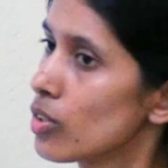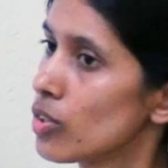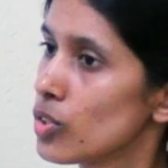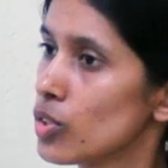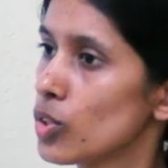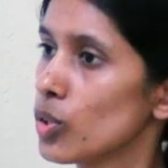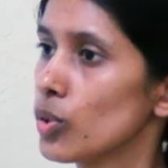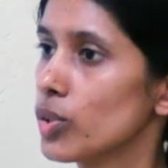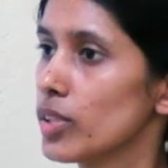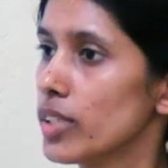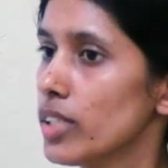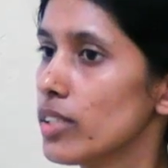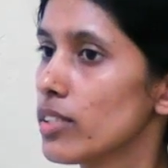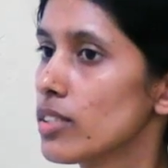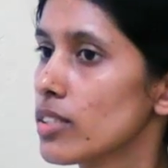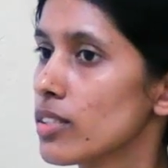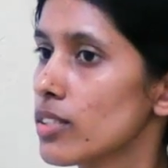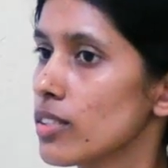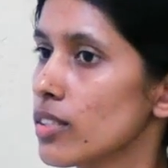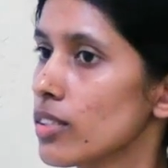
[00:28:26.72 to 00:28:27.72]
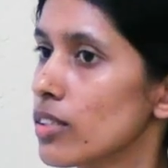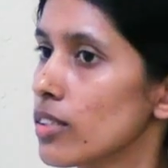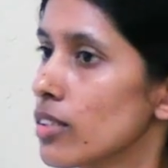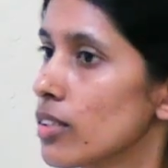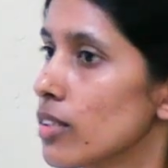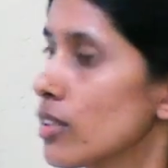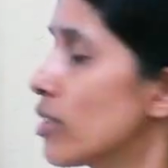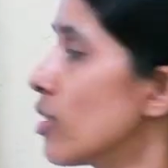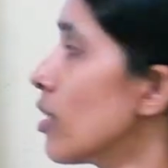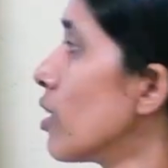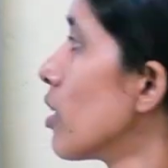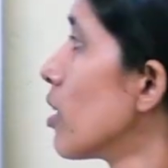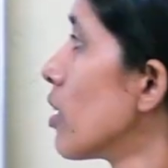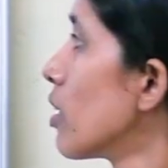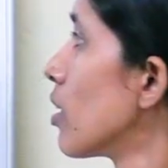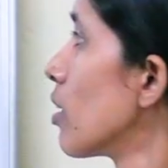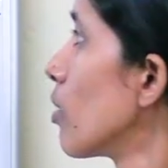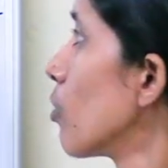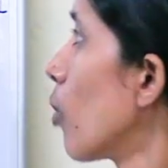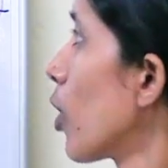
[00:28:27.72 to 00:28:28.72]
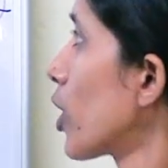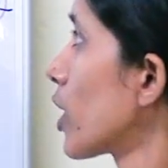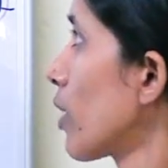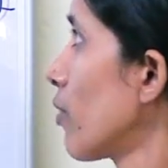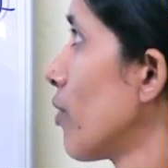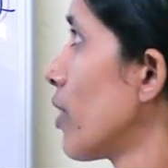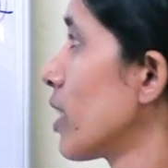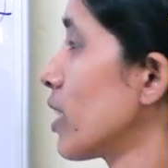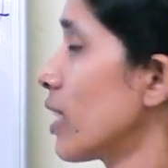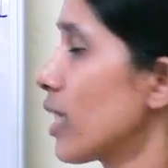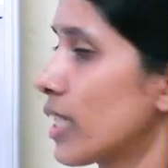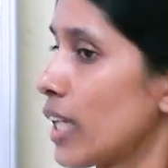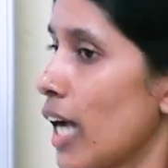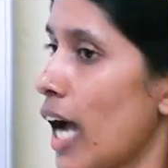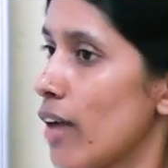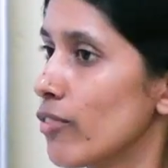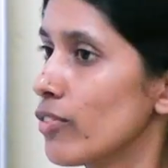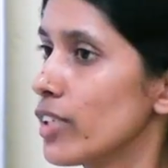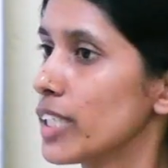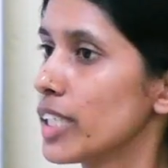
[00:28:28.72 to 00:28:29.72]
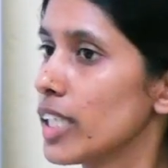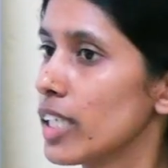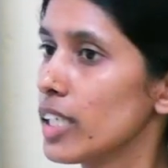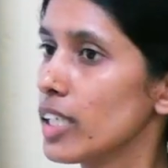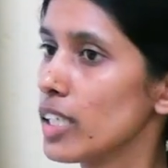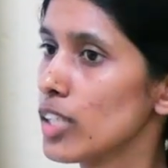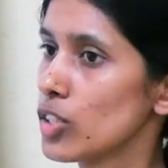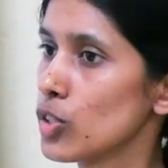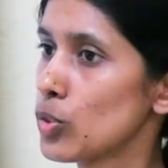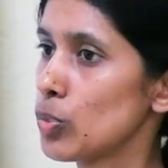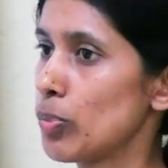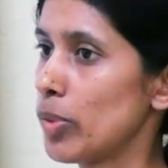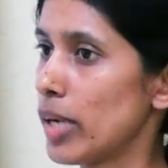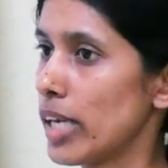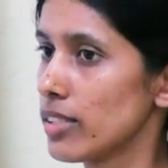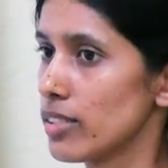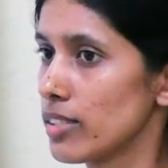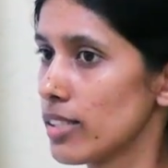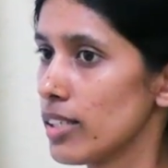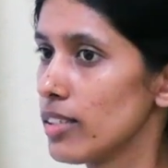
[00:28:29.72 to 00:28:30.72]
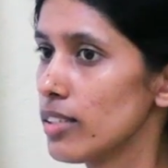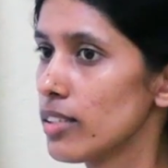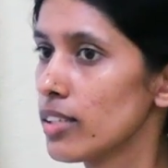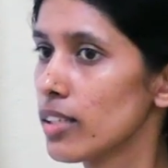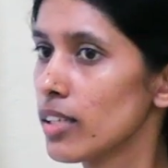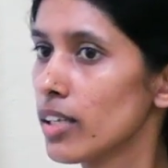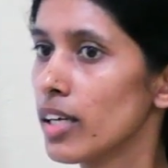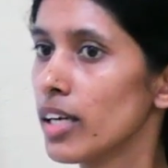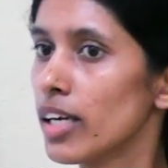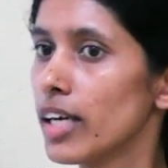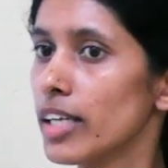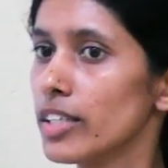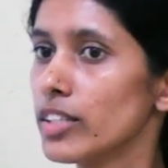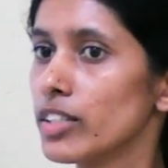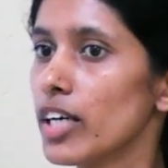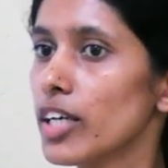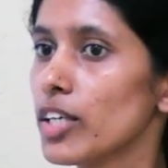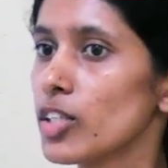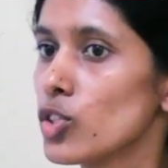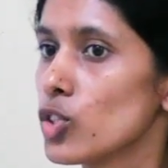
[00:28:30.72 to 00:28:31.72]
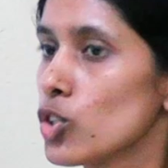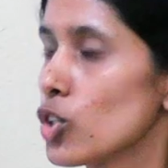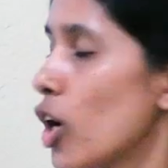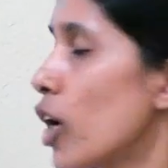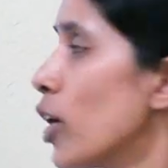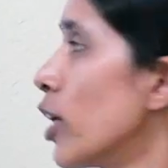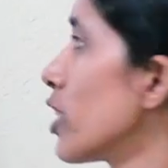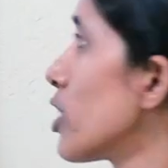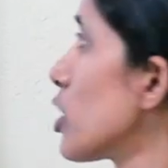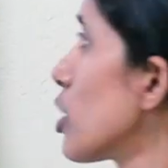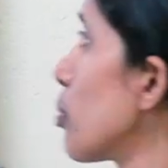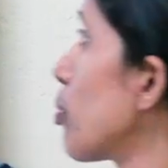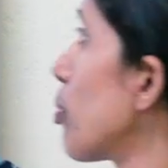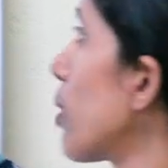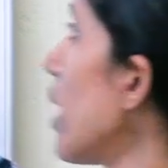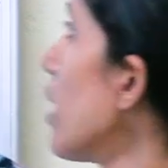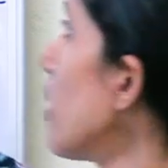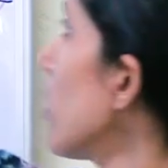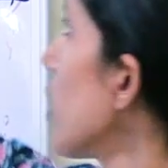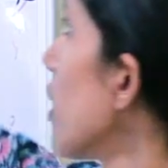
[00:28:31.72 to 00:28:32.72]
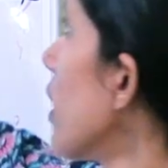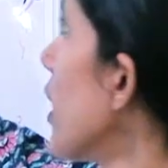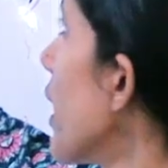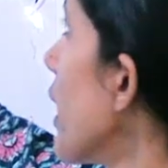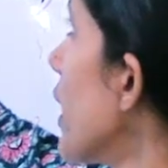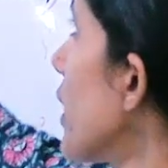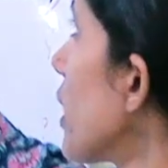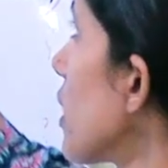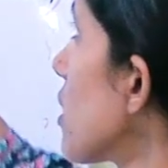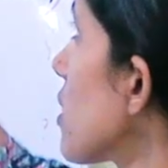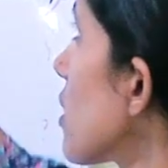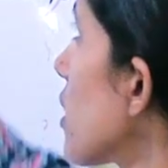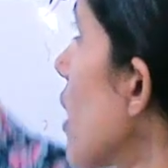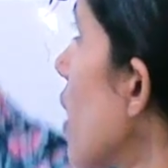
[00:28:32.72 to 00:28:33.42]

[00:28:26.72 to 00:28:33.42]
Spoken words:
So this, whatever the cavity is present in the histology part, it is